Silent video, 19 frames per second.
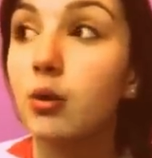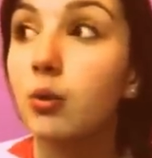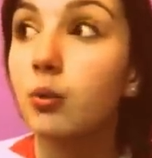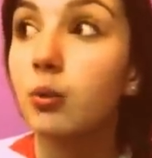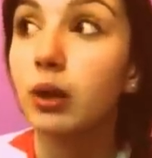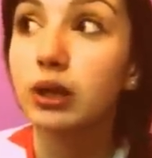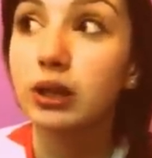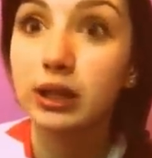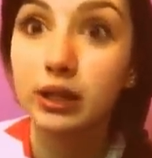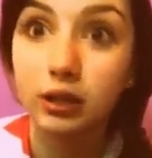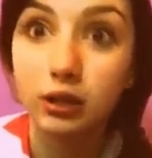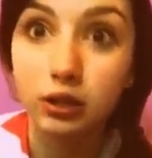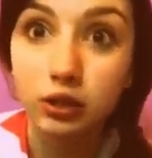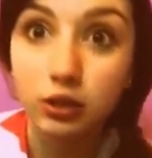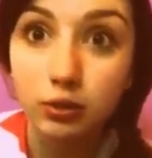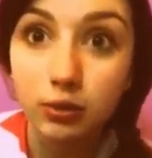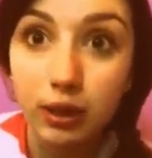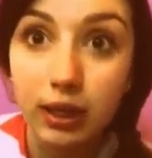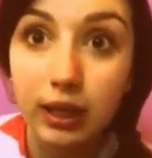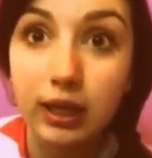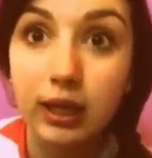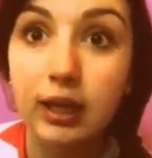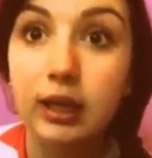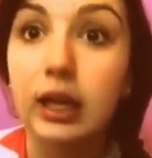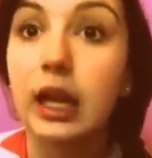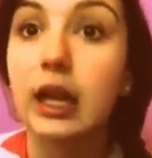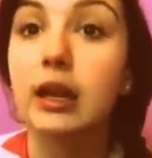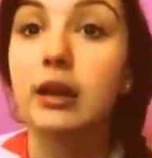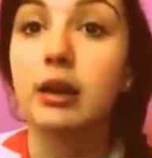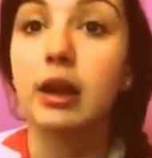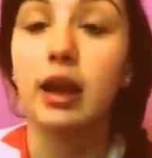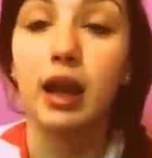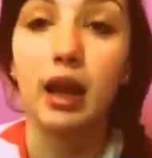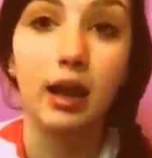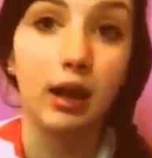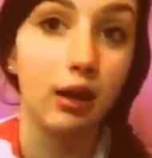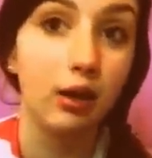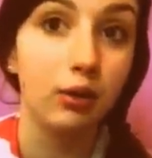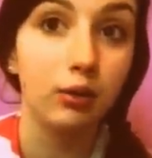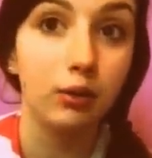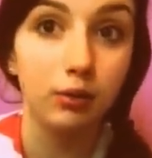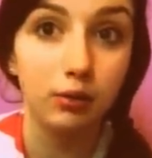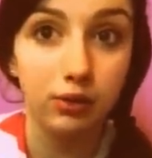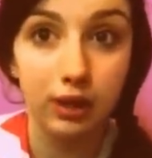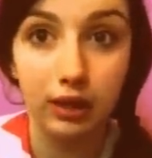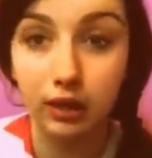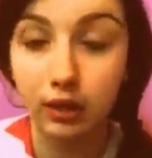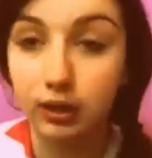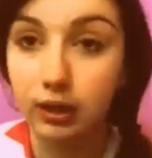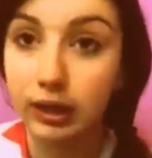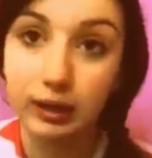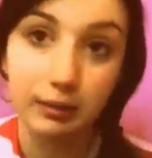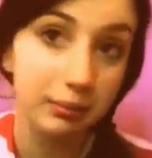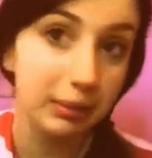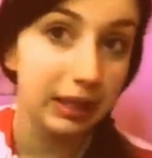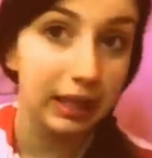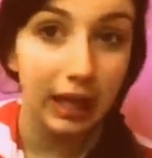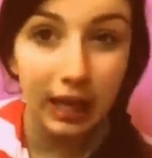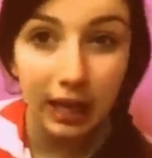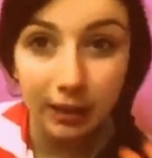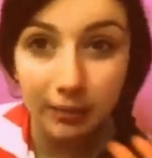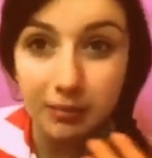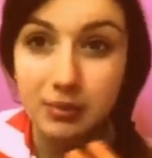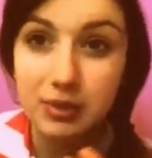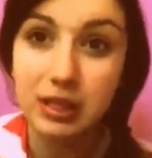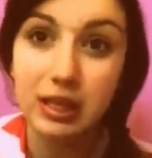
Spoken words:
what they're doing and how they like became